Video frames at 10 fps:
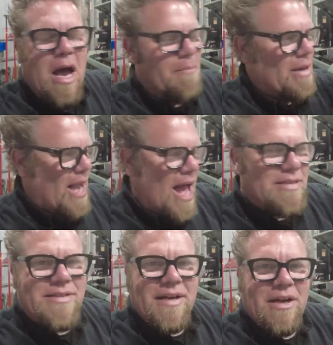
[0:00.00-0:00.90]
a
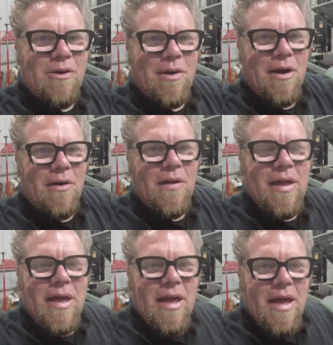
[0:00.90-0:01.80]
plastic grill
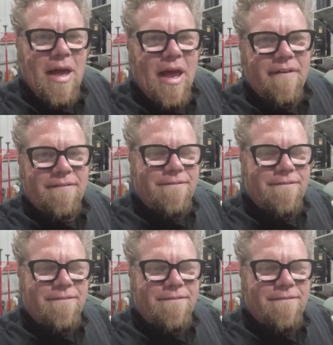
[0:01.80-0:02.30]
and